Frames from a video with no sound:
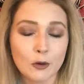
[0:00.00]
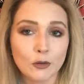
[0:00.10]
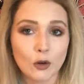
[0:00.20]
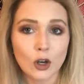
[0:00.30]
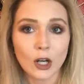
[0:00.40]

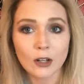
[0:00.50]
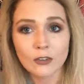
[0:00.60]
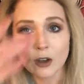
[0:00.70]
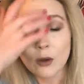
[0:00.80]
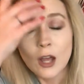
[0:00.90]
before.
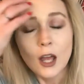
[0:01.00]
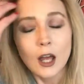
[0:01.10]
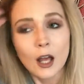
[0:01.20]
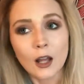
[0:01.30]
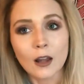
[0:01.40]
So,
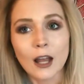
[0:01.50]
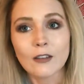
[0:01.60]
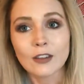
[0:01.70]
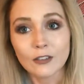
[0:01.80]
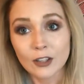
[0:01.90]
a
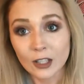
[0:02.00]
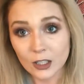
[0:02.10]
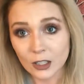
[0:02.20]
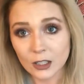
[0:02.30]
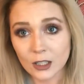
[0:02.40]
lot of
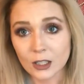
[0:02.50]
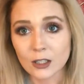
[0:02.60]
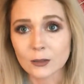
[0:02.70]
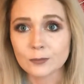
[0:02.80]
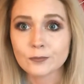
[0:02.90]
different
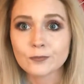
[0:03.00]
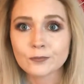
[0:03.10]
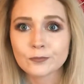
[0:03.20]
um,